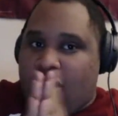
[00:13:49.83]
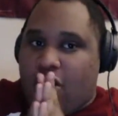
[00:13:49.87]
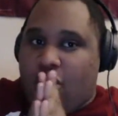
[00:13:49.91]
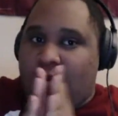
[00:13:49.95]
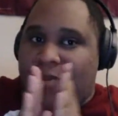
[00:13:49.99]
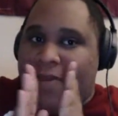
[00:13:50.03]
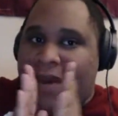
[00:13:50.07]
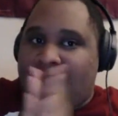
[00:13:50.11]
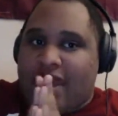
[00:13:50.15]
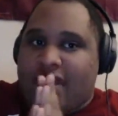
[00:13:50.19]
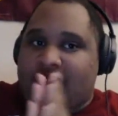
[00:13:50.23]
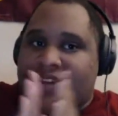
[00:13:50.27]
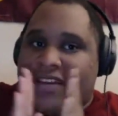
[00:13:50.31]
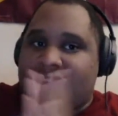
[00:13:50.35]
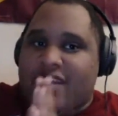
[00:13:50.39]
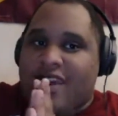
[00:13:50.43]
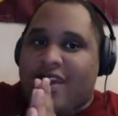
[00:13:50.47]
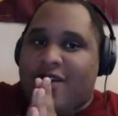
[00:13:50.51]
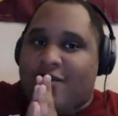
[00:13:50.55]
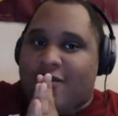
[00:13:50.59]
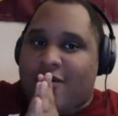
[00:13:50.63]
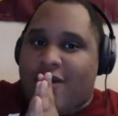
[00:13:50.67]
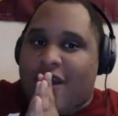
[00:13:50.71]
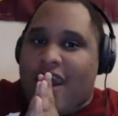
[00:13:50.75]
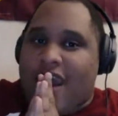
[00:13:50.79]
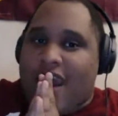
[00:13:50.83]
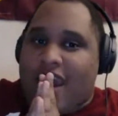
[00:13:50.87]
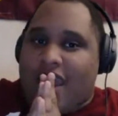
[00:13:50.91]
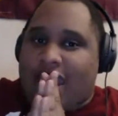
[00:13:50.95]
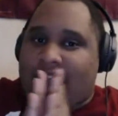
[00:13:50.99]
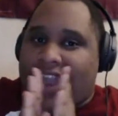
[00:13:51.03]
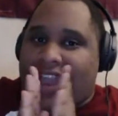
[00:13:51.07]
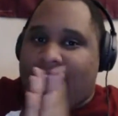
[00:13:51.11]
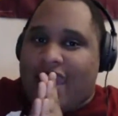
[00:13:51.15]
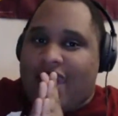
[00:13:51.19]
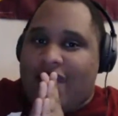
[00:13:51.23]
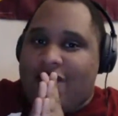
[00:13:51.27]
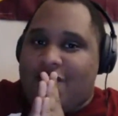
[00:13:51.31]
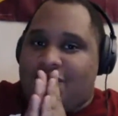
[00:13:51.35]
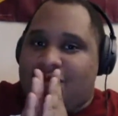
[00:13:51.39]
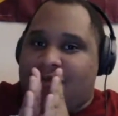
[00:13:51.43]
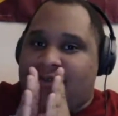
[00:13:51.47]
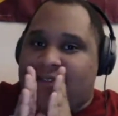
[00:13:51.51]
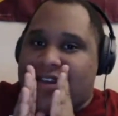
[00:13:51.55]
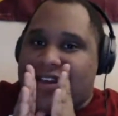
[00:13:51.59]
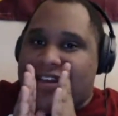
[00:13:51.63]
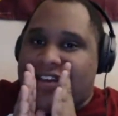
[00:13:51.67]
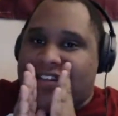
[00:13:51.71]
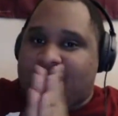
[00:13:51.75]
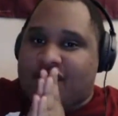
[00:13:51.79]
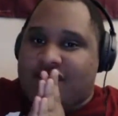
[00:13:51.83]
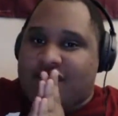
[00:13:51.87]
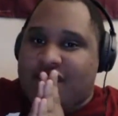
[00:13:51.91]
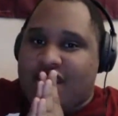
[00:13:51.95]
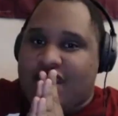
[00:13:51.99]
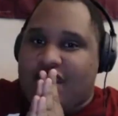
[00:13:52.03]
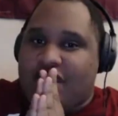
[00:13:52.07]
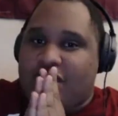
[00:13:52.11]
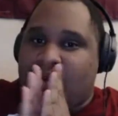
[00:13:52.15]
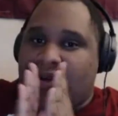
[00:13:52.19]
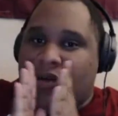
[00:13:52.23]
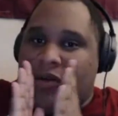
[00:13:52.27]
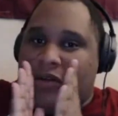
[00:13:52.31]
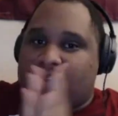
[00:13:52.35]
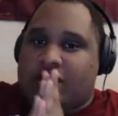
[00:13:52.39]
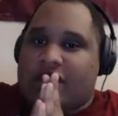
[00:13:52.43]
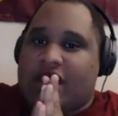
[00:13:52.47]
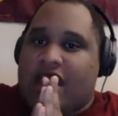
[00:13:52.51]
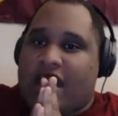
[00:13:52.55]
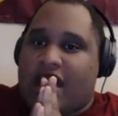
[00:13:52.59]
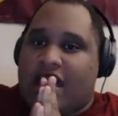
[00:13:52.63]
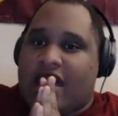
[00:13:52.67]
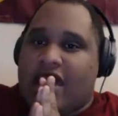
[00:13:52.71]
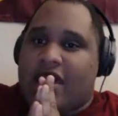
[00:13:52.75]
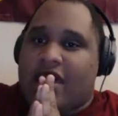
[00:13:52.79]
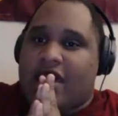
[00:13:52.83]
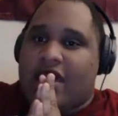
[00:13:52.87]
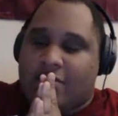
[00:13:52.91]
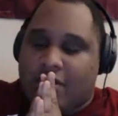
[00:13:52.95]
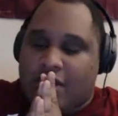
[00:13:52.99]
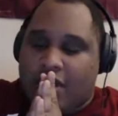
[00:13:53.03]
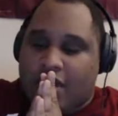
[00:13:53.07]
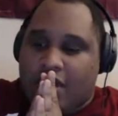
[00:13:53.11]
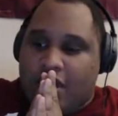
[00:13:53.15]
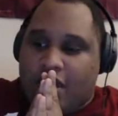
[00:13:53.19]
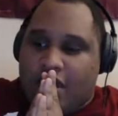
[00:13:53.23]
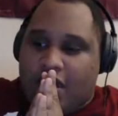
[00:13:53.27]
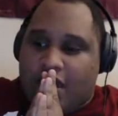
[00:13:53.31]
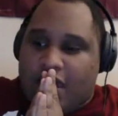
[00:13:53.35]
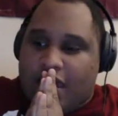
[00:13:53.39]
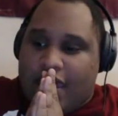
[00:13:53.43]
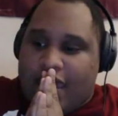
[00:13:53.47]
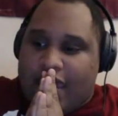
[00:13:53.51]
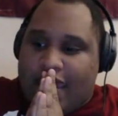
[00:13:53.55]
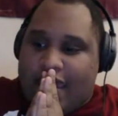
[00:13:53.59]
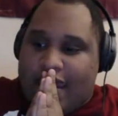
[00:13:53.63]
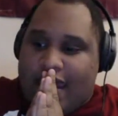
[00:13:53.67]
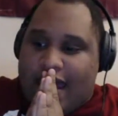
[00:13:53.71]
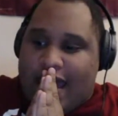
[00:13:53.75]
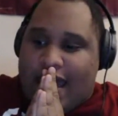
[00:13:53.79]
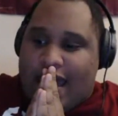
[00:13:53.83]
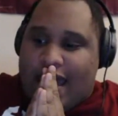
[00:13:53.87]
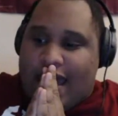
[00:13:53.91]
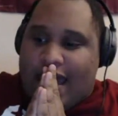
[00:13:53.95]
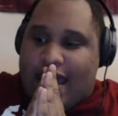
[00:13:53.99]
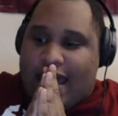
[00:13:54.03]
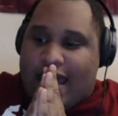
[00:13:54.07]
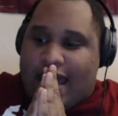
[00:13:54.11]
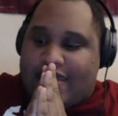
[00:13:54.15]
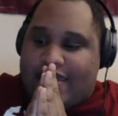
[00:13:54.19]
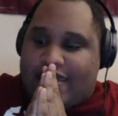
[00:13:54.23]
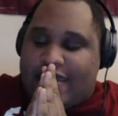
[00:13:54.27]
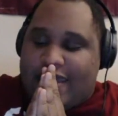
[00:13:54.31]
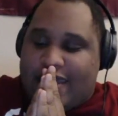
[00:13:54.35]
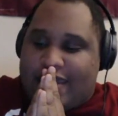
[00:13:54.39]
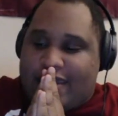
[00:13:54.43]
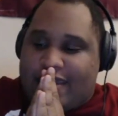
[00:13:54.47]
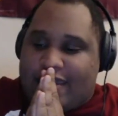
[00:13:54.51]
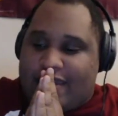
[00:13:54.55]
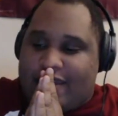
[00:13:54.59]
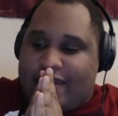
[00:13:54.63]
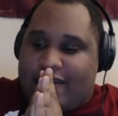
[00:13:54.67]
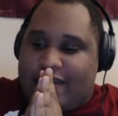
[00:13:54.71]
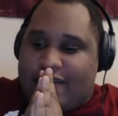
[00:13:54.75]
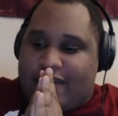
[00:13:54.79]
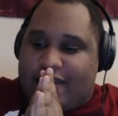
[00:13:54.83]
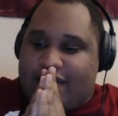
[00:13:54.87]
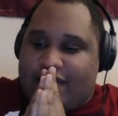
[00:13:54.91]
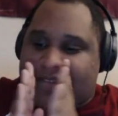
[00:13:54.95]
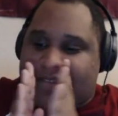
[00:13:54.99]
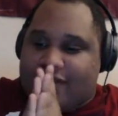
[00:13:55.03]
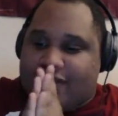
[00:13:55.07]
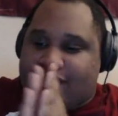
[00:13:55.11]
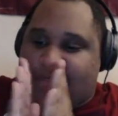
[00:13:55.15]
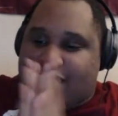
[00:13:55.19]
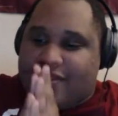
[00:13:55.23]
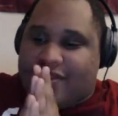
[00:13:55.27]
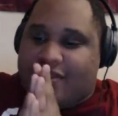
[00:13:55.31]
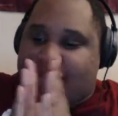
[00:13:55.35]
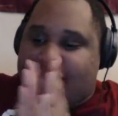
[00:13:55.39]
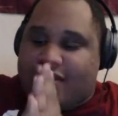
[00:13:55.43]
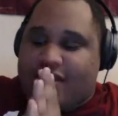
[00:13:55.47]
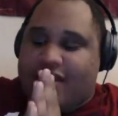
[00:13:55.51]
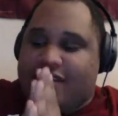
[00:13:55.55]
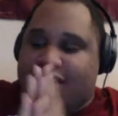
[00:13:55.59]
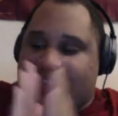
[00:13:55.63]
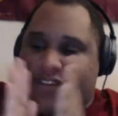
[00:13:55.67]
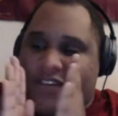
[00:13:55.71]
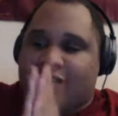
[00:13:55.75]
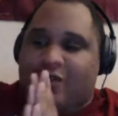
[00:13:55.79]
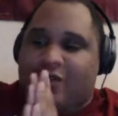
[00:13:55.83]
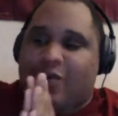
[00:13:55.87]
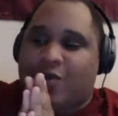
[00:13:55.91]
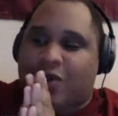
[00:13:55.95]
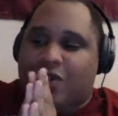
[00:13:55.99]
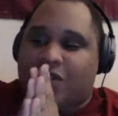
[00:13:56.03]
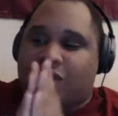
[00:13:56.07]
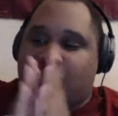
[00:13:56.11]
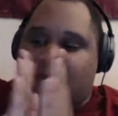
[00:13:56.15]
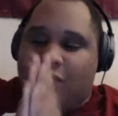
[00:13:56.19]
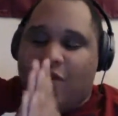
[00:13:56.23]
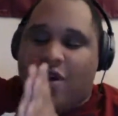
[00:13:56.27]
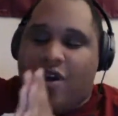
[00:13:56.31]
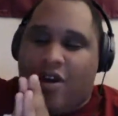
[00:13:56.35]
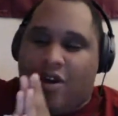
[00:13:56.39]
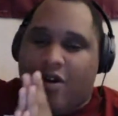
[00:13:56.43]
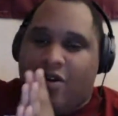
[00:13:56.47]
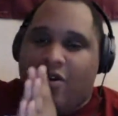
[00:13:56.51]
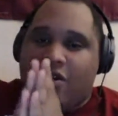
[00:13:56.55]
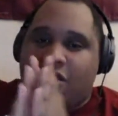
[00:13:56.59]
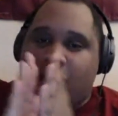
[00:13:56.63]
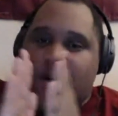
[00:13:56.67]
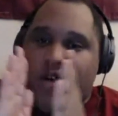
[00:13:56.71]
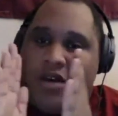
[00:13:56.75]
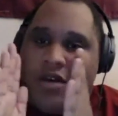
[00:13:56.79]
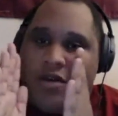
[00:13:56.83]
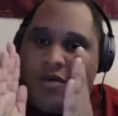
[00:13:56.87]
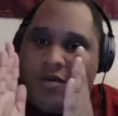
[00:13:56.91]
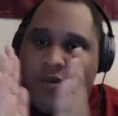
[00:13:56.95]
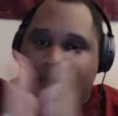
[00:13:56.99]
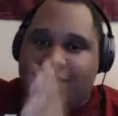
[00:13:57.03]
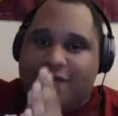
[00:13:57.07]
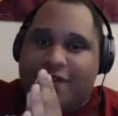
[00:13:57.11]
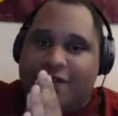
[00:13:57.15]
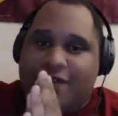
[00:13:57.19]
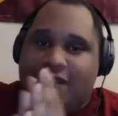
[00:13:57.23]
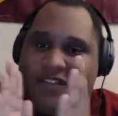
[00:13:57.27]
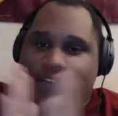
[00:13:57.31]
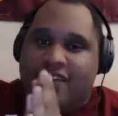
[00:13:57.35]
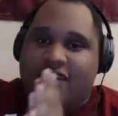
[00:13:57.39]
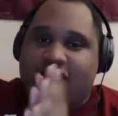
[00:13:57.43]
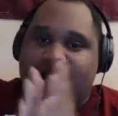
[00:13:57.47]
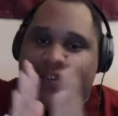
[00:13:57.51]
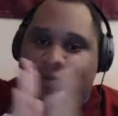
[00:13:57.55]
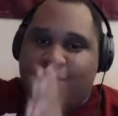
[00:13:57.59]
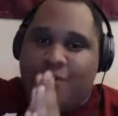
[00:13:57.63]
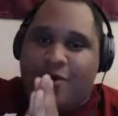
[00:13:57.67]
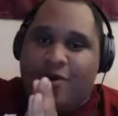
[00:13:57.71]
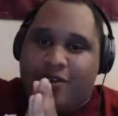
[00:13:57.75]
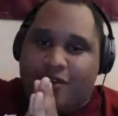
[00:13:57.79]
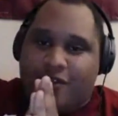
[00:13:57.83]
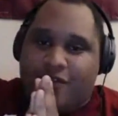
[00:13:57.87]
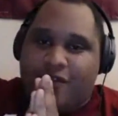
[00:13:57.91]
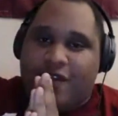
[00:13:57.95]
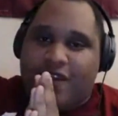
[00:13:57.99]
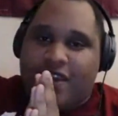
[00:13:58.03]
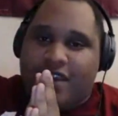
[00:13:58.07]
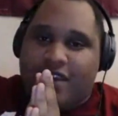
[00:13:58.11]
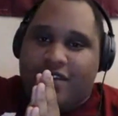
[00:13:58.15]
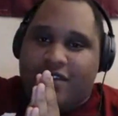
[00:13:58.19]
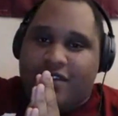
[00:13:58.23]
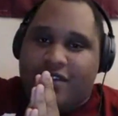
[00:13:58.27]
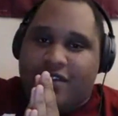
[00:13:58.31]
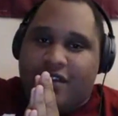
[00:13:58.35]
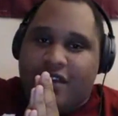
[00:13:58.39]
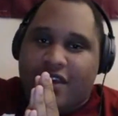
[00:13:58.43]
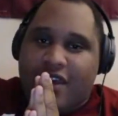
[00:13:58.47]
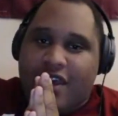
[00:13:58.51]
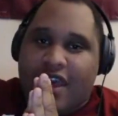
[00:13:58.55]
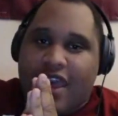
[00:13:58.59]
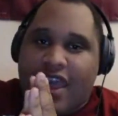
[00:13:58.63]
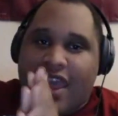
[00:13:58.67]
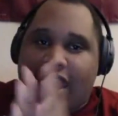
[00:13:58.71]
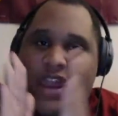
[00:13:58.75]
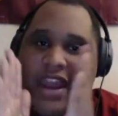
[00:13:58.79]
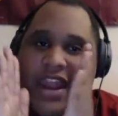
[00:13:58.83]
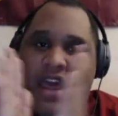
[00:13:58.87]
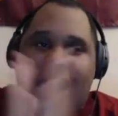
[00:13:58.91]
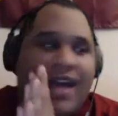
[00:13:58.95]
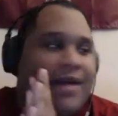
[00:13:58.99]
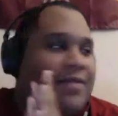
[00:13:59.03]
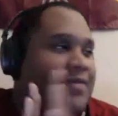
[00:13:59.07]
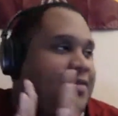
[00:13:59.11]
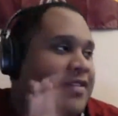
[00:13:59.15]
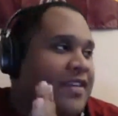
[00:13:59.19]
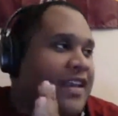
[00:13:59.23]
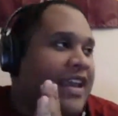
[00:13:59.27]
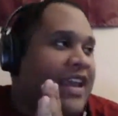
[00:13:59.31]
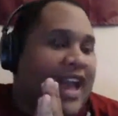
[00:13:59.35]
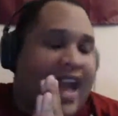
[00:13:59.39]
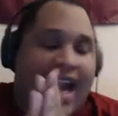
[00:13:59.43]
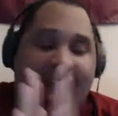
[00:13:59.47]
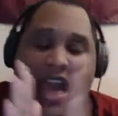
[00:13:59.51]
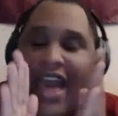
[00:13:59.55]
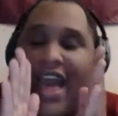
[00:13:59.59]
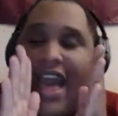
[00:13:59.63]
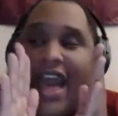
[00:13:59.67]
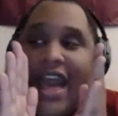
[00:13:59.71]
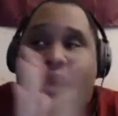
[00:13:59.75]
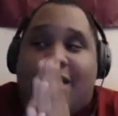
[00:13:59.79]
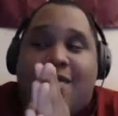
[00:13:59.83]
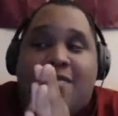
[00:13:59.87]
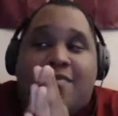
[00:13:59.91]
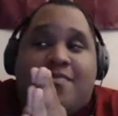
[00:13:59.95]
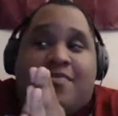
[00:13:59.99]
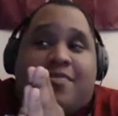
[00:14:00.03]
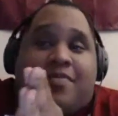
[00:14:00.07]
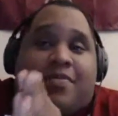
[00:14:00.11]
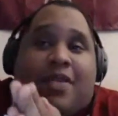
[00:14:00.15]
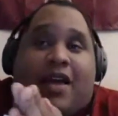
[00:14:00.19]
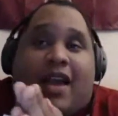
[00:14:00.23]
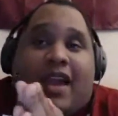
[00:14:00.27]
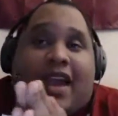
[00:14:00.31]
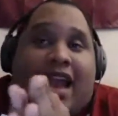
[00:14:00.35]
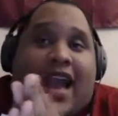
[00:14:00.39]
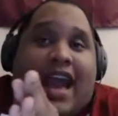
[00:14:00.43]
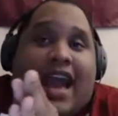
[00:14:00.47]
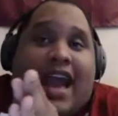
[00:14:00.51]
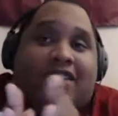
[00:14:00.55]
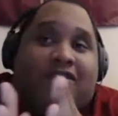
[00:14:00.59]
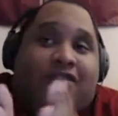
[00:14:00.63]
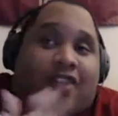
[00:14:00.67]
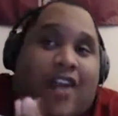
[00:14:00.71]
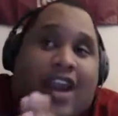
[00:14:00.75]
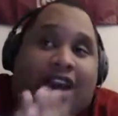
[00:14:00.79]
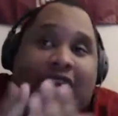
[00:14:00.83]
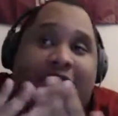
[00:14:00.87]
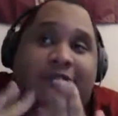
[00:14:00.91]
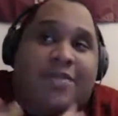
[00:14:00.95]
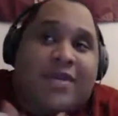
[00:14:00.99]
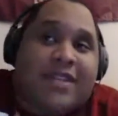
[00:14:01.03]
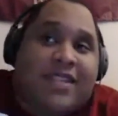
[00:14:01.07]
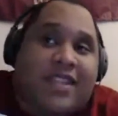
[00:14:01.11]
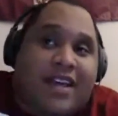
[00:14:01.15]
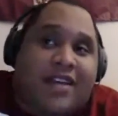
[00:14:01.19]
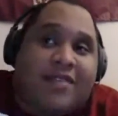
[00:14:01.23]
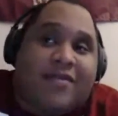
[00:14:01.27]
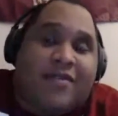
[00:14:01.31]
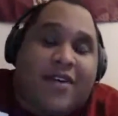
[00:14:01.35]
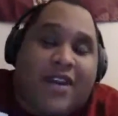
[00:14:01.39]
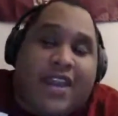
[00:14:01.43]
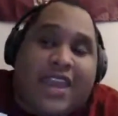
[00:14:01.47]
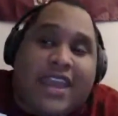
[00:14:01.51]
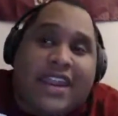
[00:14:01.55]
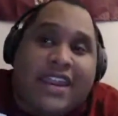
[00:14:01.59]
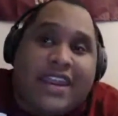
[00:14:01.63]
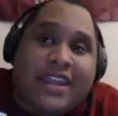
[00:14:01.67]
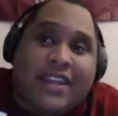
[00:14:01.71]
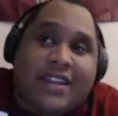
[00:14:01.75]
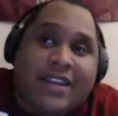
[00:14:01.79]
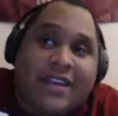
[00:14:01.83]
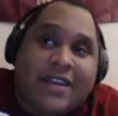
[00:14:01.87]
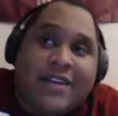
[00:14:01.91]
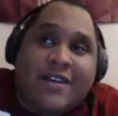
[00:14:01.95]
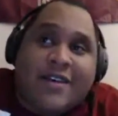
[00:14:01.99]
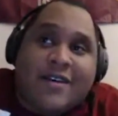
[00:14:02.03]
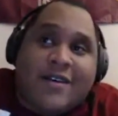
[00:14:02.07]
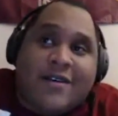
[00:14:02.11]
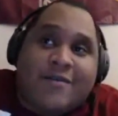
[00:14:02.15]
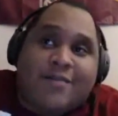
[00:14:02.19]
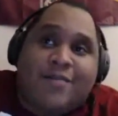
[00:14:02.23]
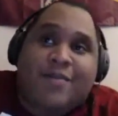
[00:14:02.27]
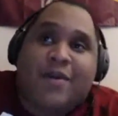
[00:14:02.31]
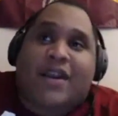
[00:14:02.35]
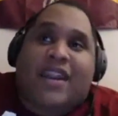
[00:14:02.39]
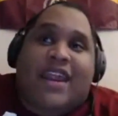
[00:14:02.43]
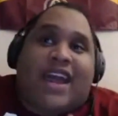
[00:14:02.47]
We go back to that rock every single time, and I think that this is what's wrong with DC sports fans. And I'm saying I try to be level-headed,